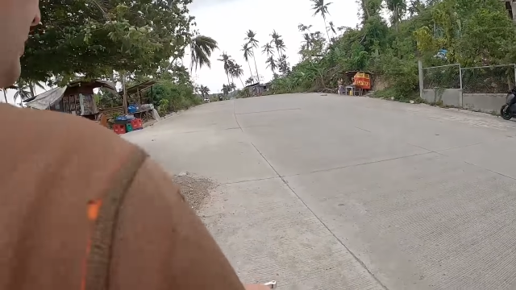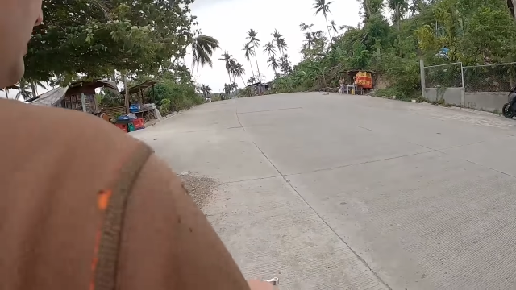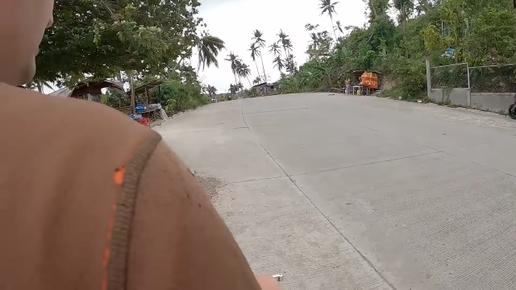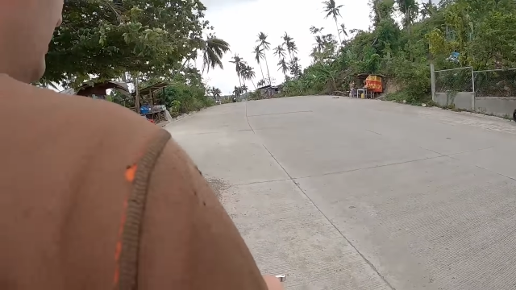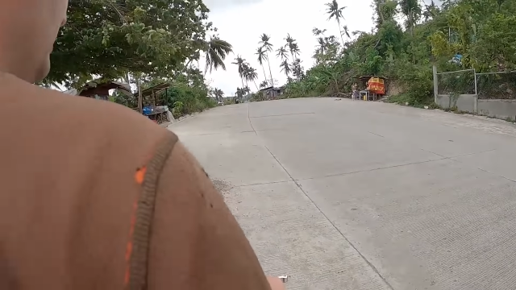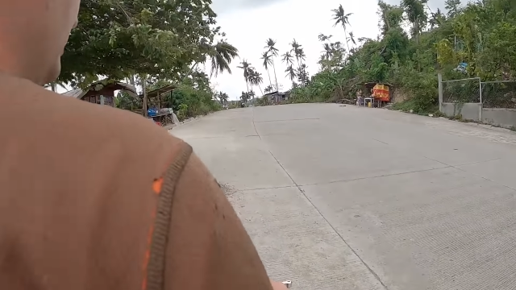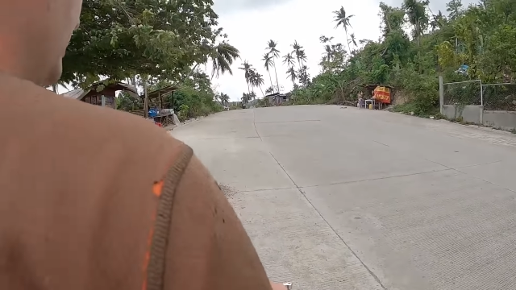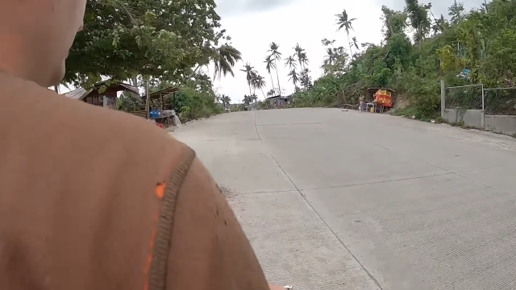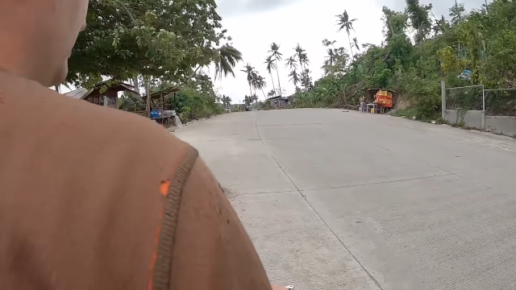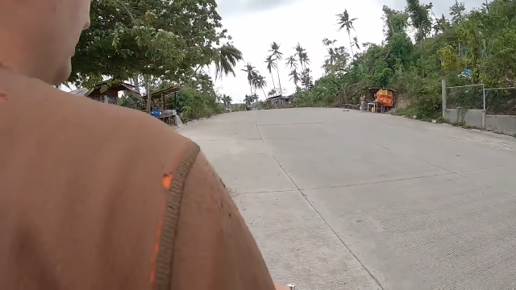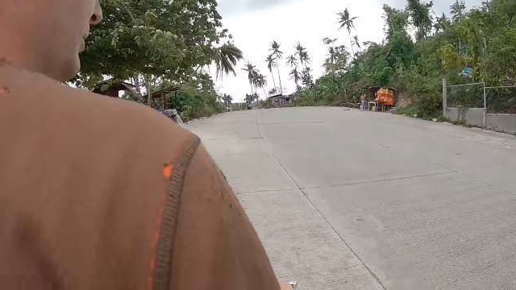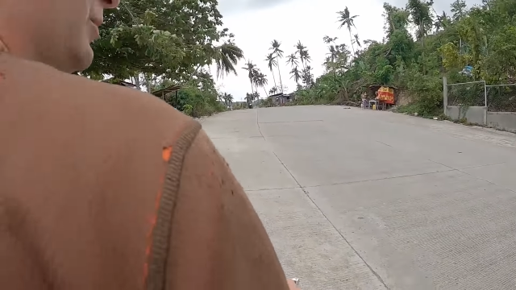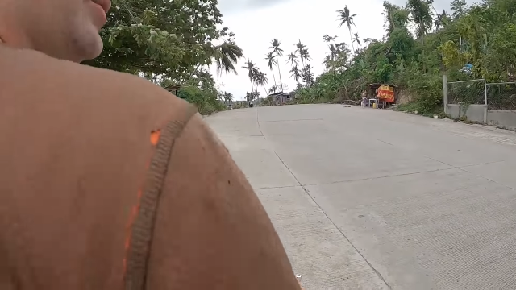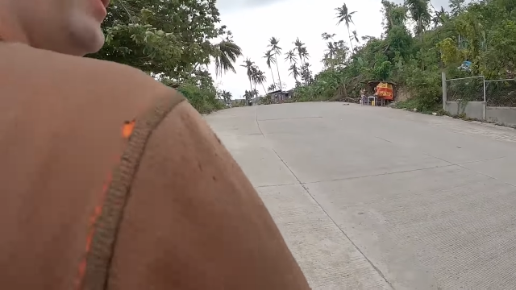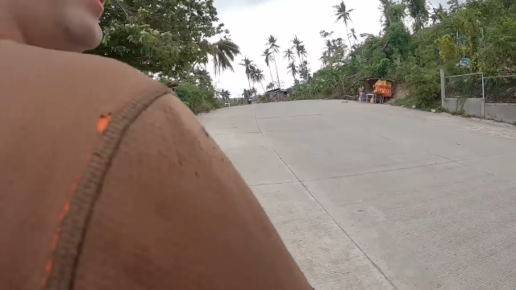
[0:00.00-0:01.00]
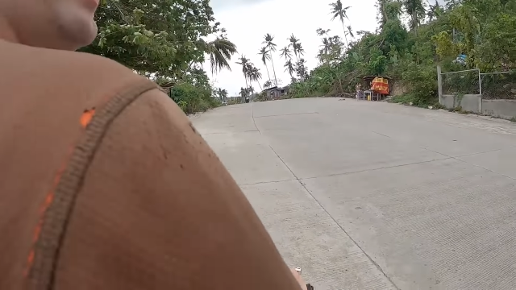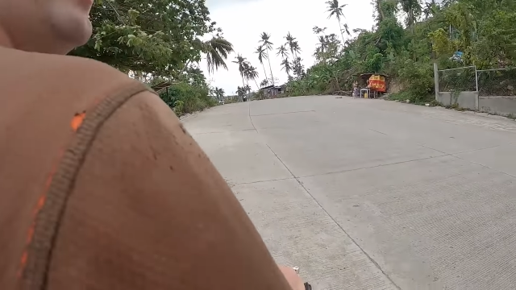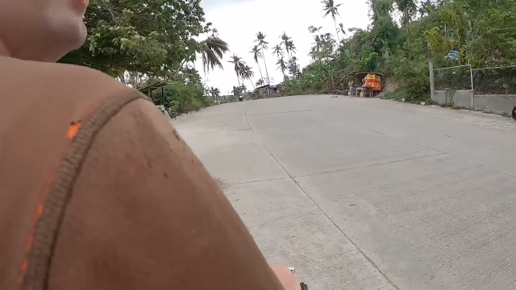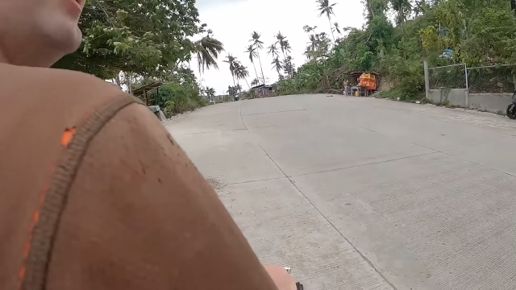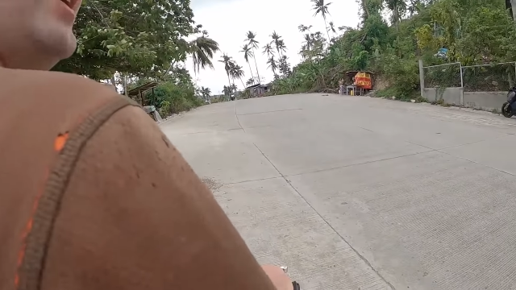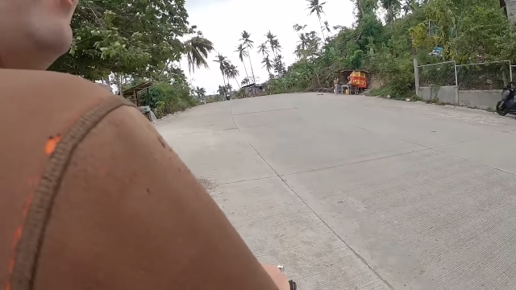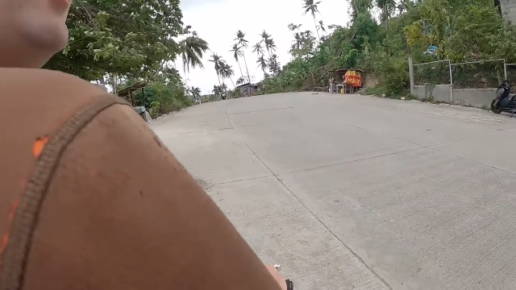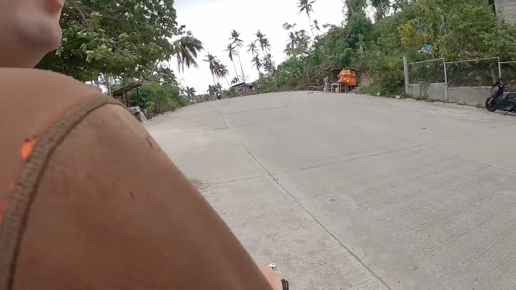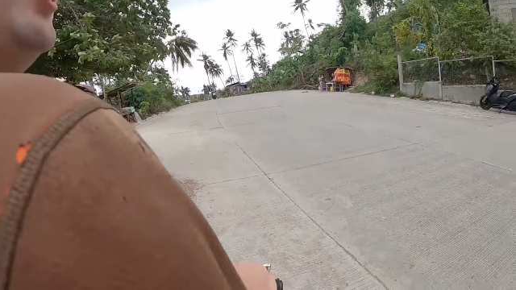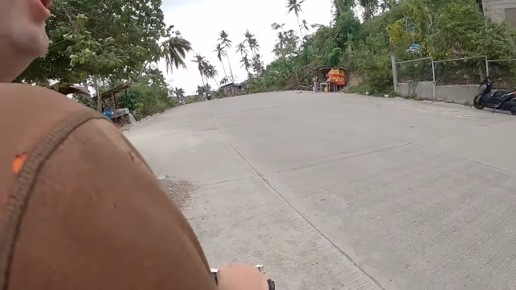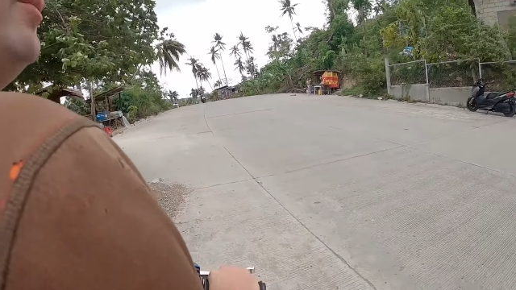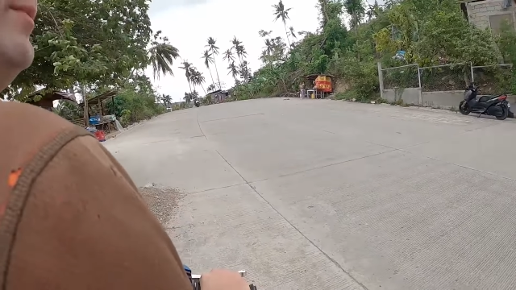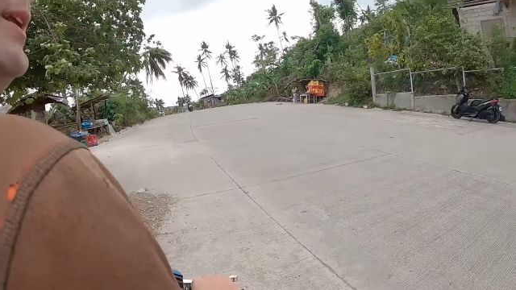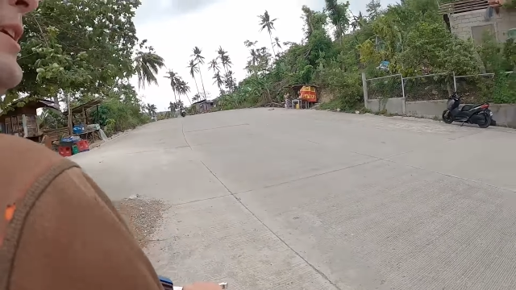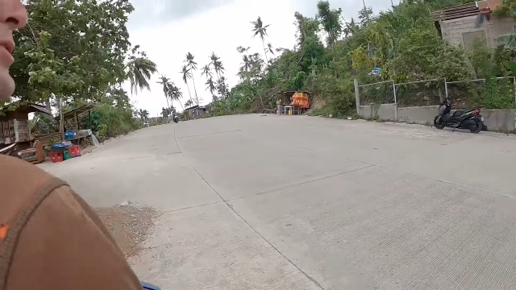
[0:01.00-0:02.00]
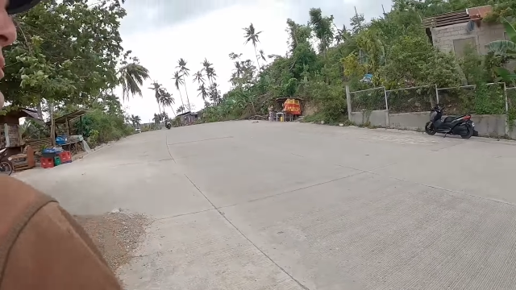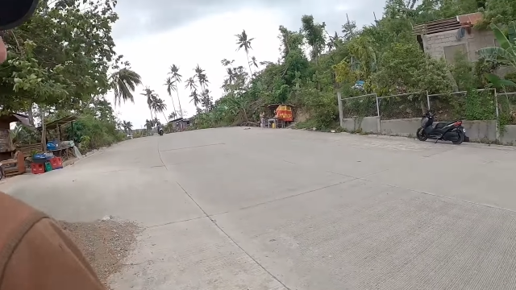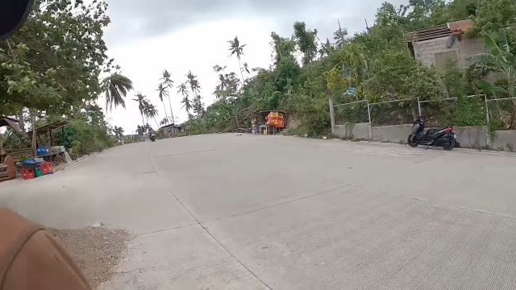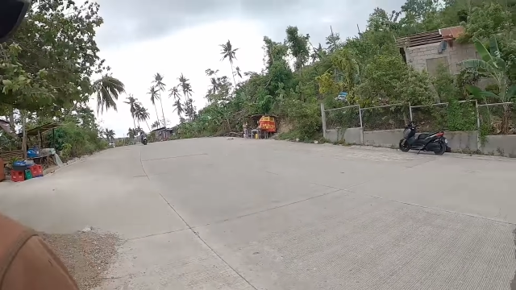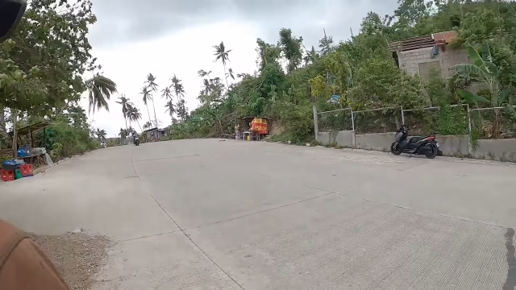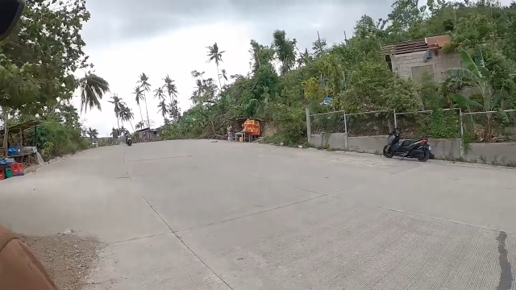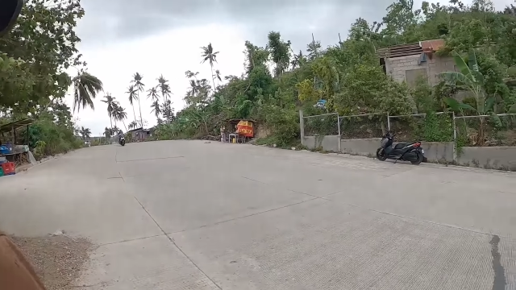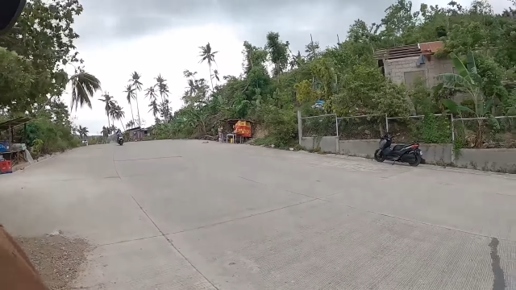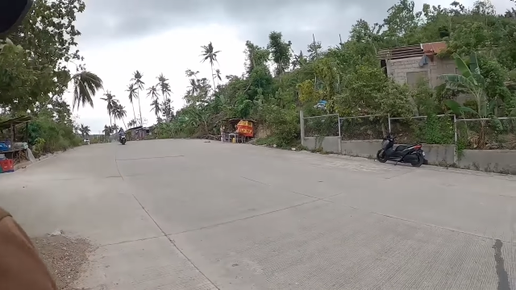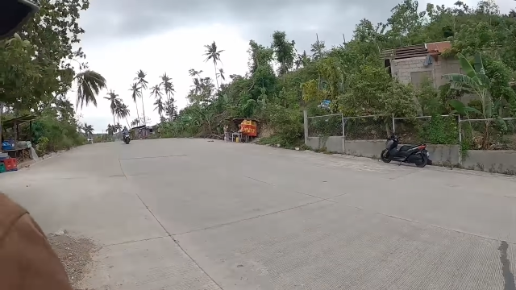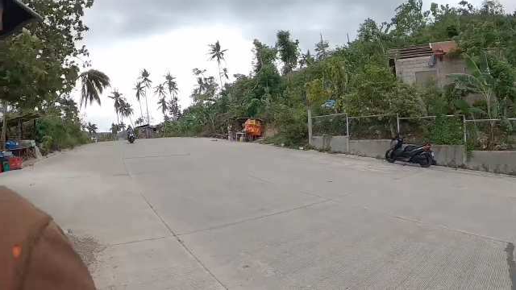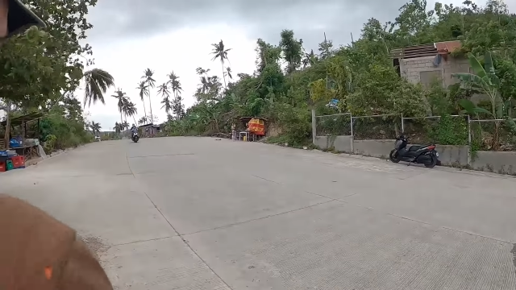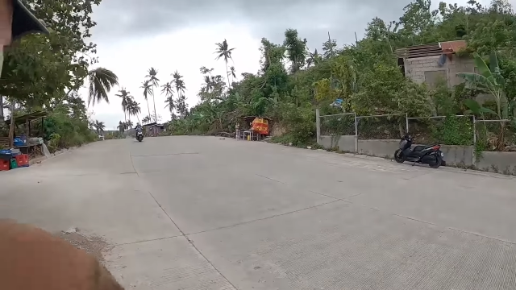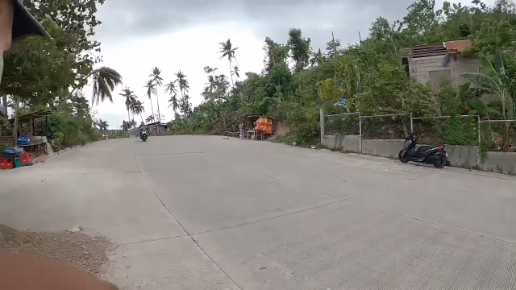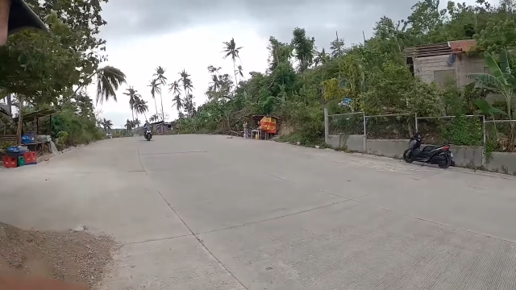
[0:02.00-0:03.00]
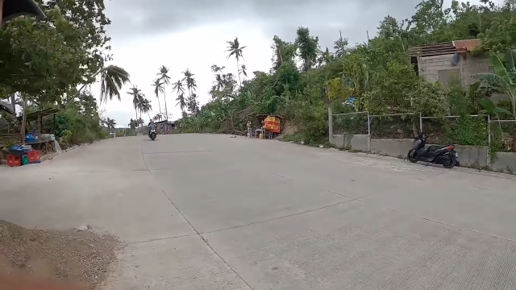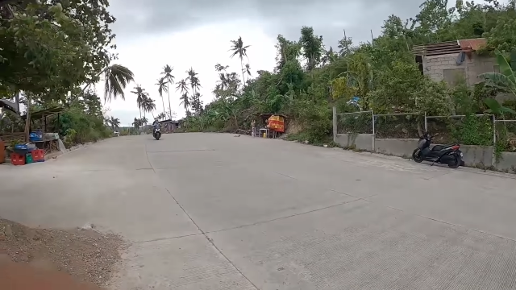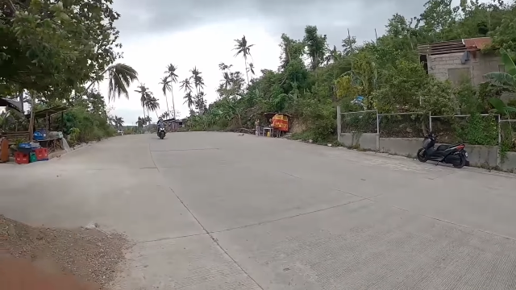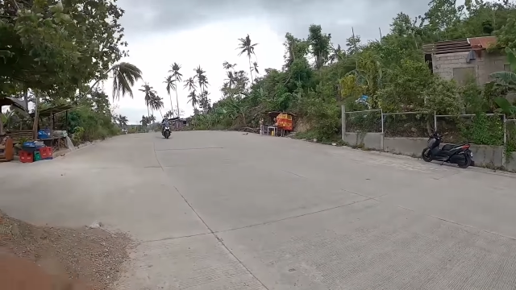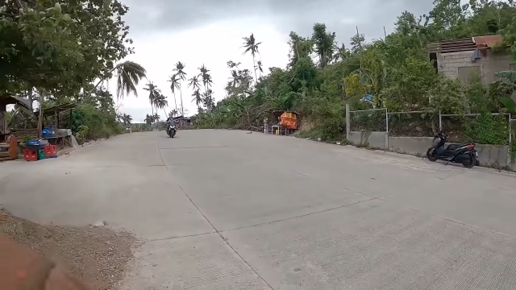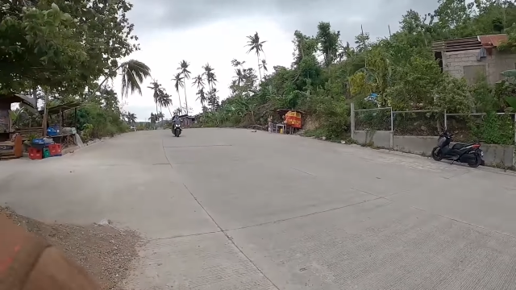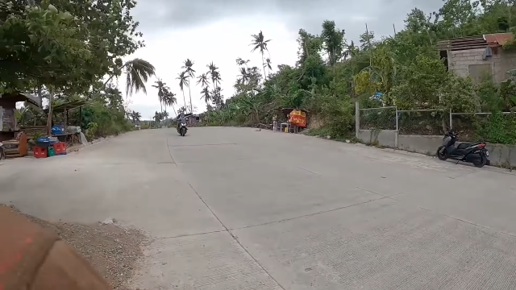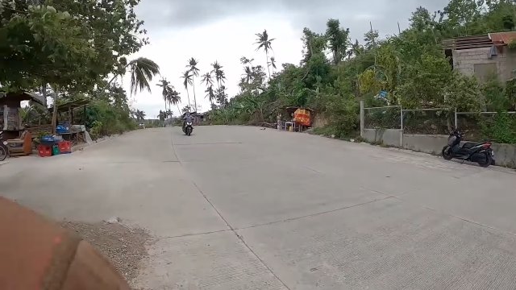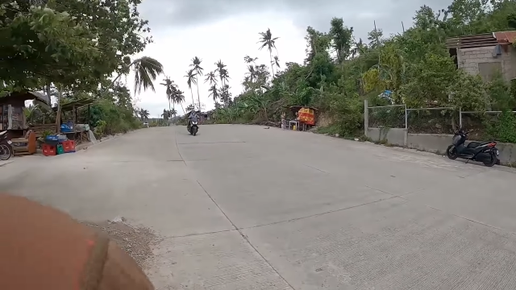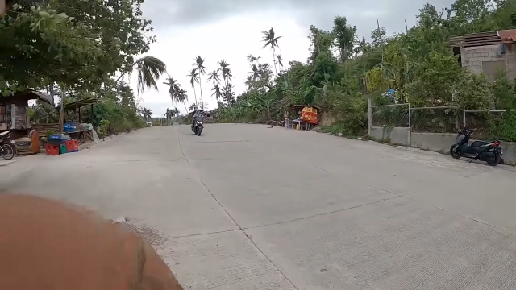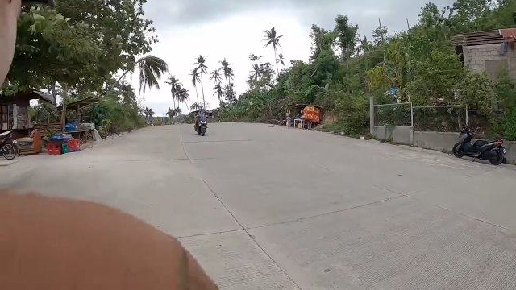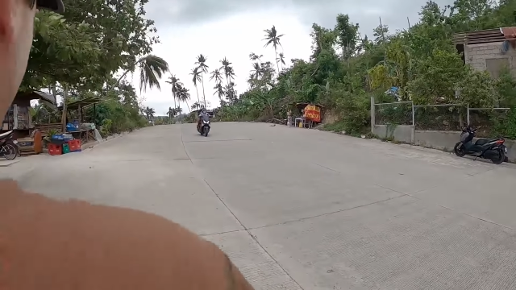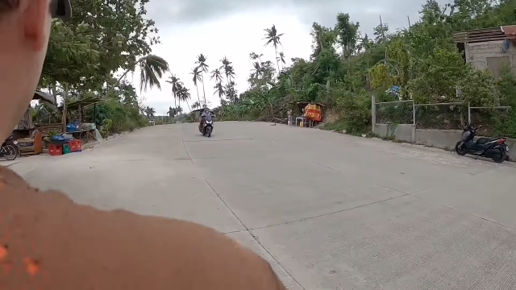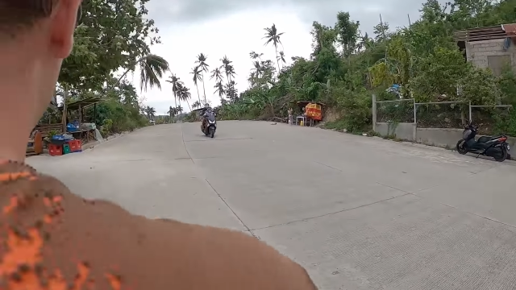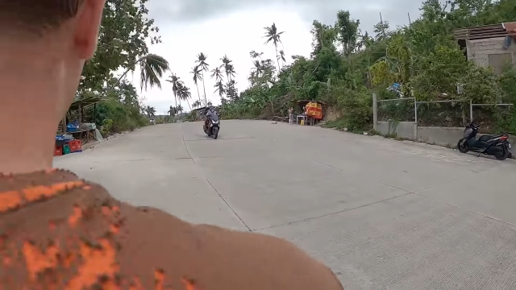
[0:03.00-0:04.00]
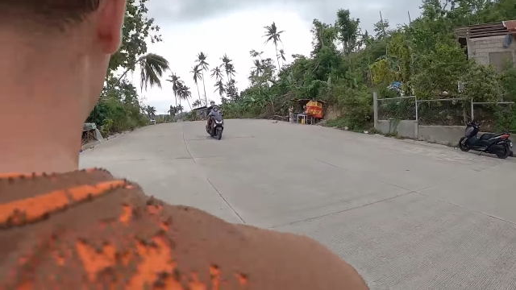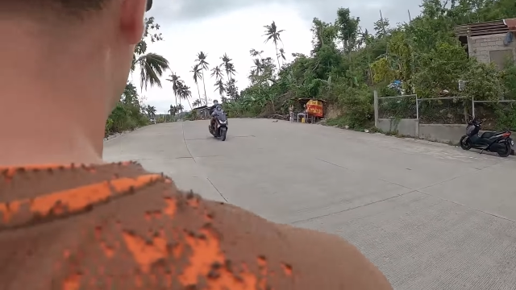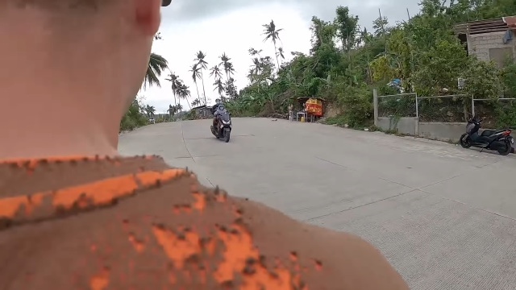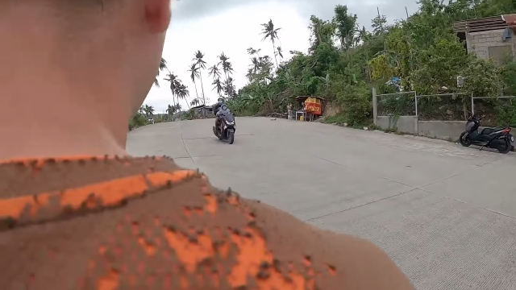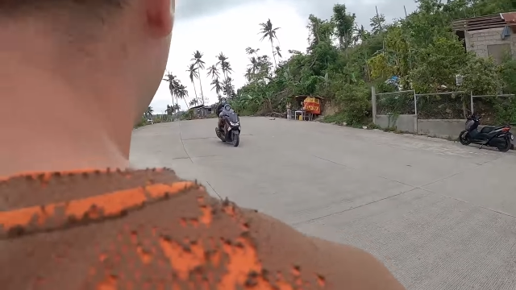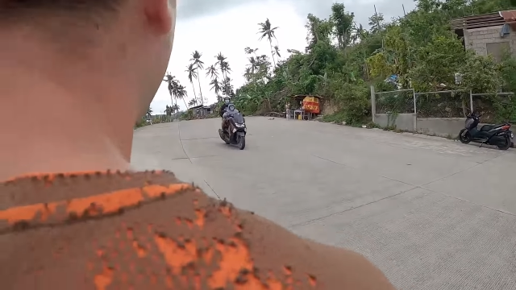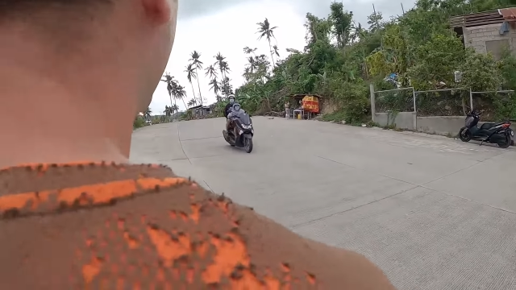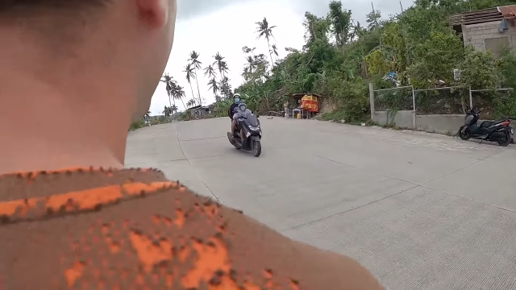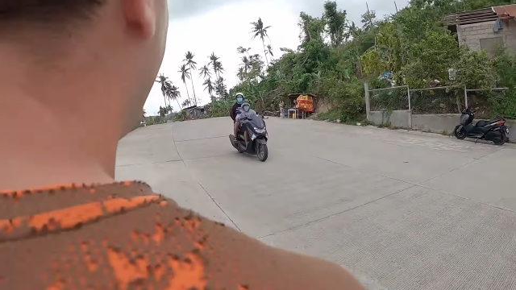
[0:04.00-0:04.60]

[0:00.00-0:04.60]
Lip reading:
[unreadable: no face in view]